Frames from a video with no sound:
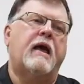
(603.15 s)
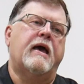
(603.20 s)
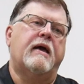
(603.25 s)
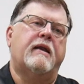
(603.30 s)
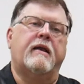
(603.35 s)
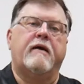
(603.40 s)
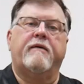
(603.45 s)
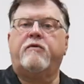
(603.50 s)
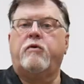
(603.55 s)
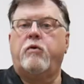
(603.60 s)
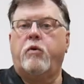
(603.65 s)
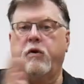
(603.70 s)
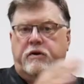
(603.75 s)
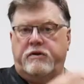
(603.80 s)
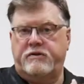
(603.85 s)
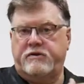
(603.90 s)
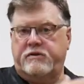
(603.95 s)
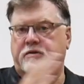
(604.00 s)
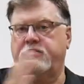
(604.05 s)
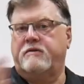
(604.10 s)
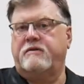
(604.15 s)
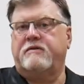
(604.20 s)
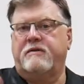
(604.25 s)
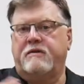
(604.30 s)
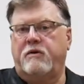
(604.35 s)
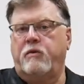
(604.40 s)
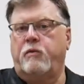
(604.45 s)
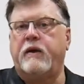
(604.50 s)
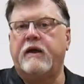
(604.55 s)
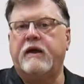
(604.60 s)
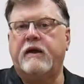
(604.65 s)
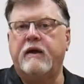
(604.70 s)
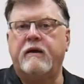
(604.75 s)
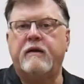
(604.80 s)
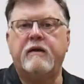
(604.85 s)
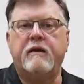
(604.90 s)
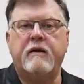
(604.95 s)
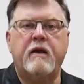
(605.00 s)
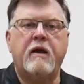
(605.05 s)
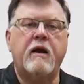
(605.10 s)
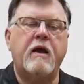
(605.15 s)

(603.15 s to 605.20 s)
And of course, we can,